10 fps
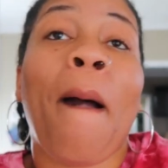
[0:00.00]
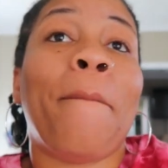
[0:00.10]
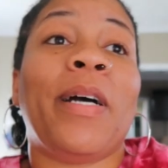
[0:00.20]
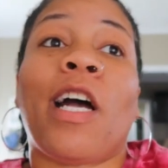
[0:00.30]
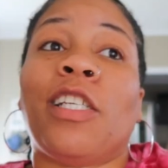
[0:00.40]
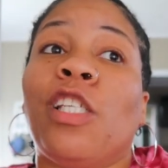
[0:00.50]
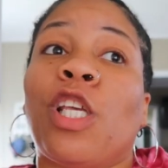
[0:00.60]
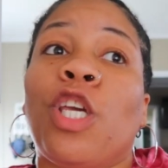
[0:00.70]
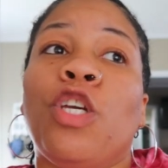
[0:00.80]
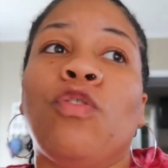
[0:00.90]
but y'all, she's
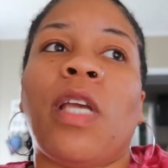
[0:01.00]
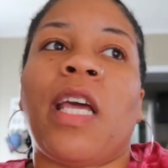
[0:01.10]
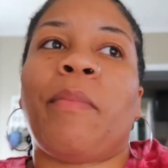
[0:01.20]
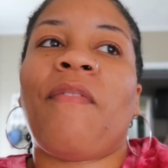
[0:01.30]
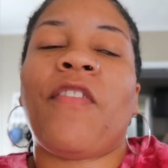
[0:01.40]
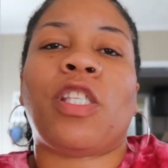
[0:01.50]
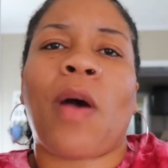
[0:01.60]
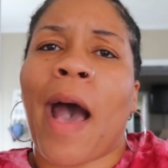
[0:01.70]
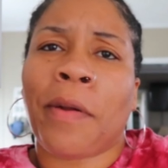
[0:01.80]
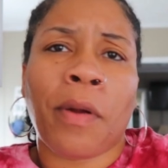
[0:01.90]
a huge anime fan. So
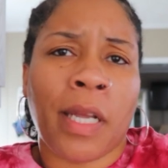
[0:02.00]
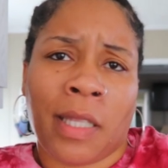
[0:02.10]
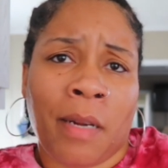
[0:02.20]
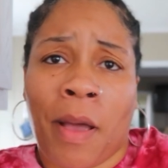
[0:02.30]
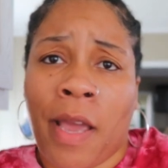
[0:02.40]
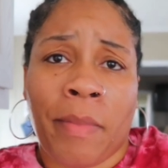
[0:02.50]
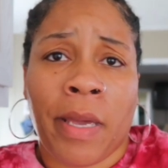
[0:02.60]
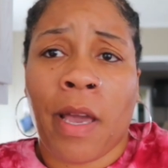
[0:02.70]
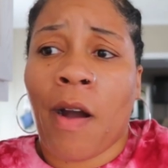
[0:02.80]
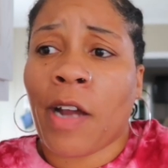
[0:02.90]
I don't know nothing about anime,
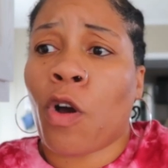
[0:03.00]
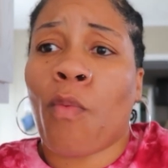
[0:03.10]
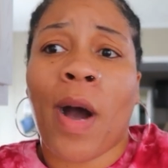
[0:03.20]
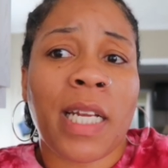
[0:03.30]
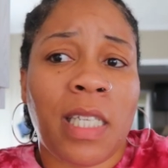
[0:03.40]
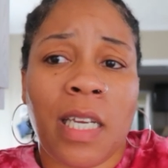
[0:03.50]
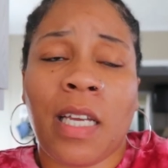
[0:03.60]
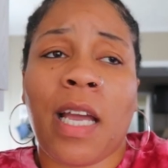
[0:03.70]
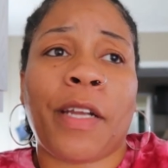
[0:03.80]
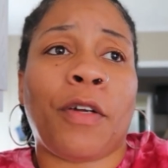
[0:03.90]
y'all. I don't watch
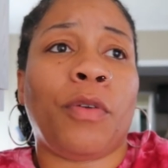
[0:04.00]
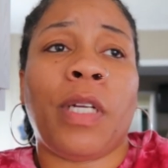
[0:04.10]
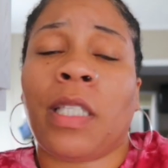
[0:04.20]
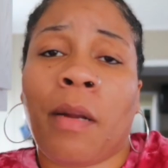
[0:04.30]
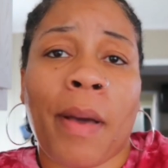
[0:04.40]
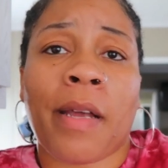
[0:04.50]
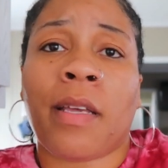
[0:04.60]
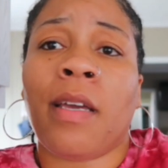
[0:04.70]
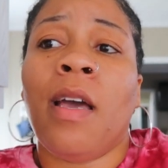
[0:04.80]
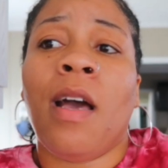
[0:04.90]
it. I don't know nothing about
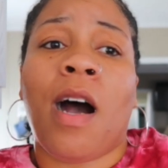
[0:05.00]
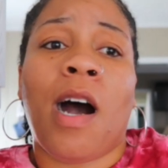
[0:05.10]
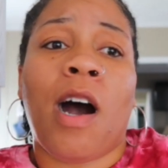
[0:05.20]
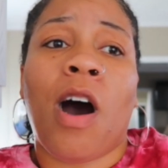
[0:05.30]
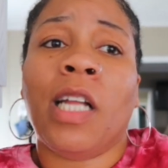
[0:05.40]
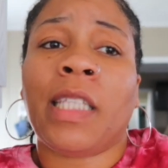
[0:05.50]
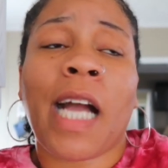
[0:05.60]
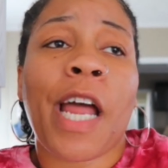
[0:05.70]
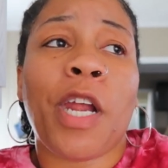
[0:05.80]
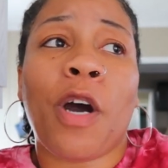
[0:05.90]
it. Uh only thing
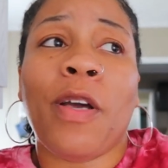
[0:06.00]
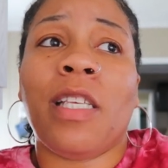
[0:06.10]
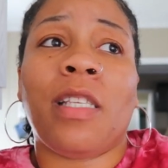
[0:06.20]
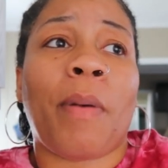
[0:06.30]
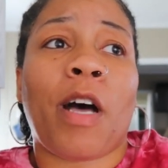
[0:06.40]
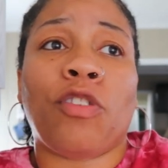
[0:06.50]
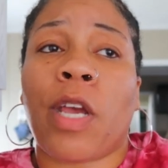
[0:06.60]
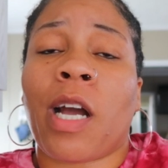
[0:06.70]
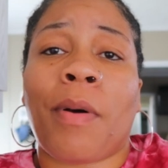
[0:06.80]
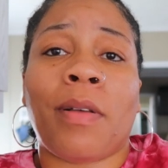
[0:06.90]
I know is about
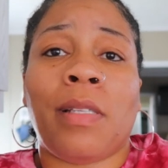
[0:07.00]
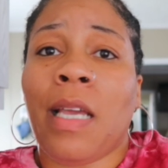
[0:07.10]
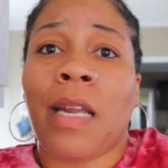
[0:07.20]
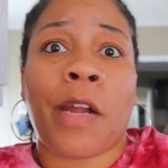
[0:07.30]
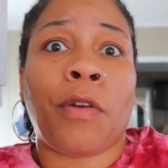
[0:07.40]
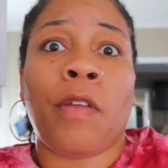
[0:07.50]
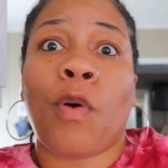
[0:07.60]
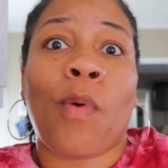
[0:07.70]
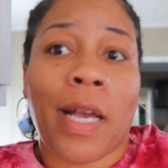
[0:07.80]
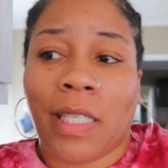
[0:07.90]
Dragon Ball Z, and I don't even
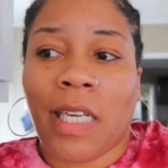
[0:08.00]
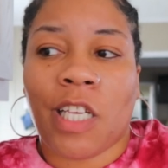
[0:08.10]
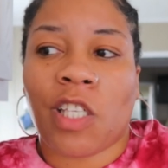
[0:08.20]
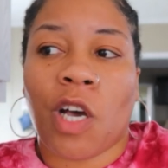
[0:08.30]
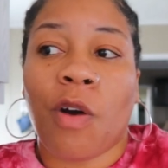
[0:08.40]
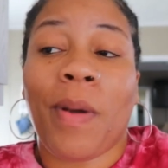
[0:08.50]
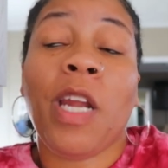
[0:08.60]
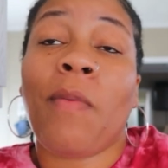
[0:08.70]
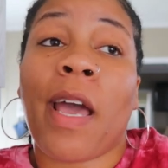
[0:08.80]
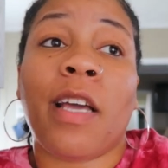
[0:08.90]
watch that. So but
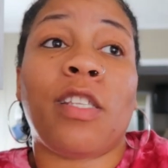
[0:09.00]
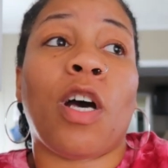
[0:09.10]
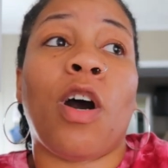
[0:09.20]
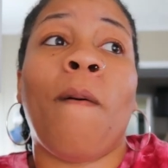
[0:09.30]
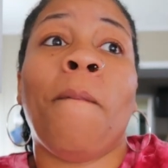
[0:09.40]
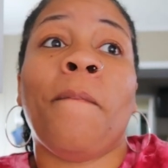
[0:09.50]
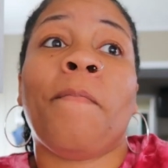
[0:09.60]
anyway, so